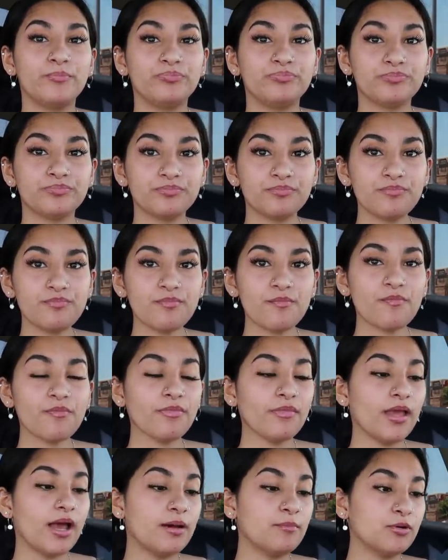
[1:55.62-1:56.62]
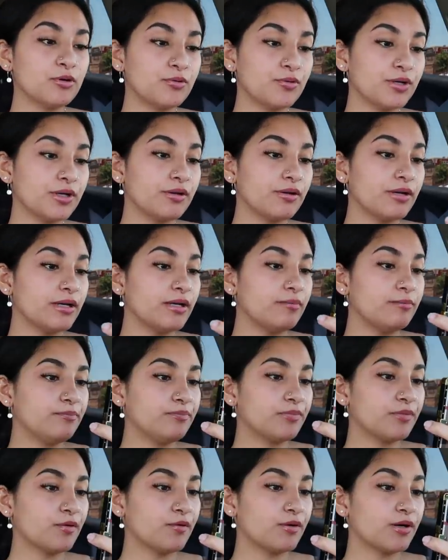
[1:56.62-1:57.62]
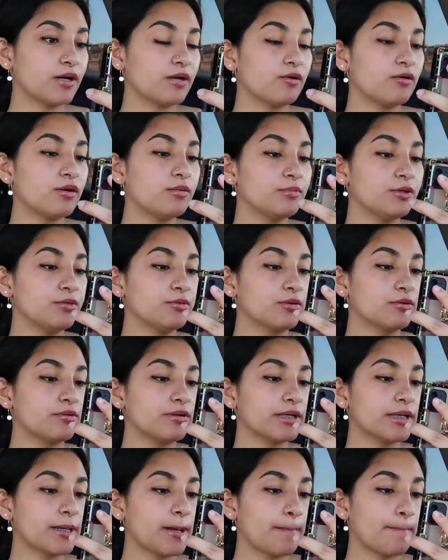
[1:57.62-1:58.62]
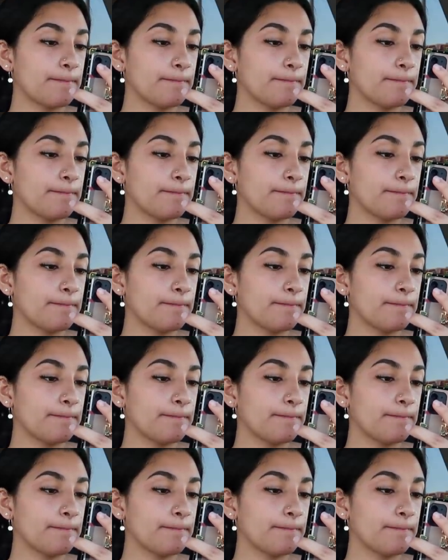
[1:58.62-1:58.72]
what are you doing? I'm recording right now. Hold on, go on mute real quick.